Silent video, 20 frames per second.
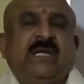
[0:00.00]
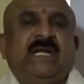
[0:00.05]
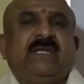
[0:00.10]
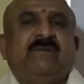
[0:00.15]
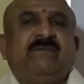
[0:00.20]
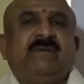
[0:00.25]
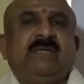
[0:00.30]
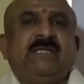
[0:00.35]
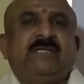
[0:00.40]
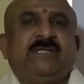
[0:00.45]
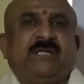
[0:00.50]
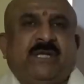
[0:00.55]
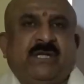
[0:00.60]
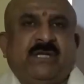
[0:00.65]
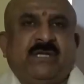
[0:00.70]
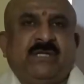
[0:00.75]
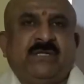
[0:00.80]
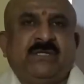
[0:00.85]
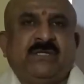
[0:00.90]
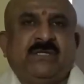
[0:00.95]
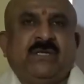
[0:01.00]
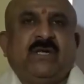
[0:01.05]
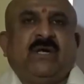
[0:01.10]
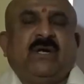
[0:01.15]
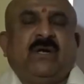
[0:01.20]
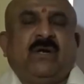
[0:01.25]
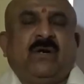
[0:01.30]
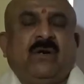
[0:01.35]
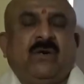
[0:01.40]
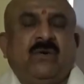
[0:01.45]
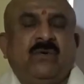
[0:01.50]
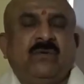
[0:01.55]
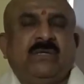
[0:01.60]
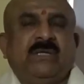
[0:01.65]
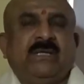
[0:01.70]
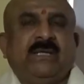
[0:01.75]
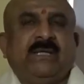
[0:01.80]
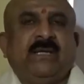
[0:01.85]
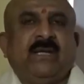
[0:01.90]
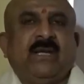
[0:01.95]
It will change
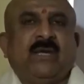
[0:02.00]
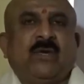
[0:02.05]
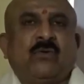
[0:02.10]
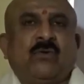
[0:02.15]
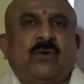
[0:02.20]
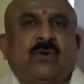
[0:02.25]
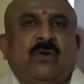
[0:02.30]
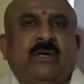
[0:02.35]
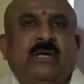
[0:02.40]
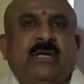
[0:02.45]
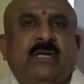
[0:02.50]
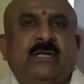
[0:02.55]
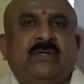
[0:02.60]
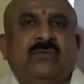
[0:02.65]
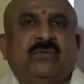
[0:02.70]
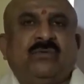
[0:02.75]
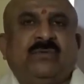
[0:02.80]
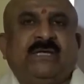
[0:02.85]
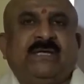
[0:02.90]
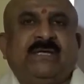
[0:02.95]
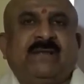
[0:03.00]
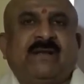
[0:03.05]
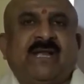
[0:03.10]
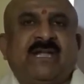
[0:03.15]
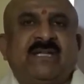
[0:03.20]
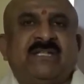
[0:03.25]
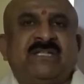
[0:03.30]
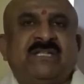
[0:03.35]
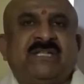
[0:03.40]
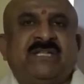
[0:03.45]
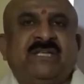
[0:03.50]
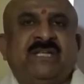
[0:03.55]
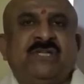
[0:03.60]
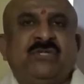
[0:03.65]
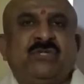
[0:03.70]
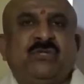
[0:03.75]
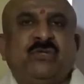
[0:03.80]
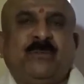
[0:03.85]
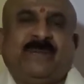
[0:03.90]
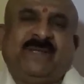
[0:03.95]
only according to the
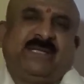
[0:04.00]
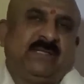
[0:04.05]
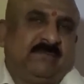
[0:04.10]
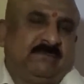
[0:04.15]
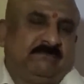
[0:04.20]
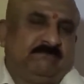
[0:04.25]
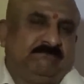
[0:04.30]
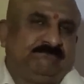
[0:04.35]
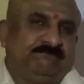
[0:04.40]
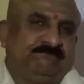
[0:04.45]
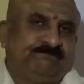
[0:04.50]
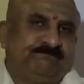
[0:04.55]
transiting Jupiter.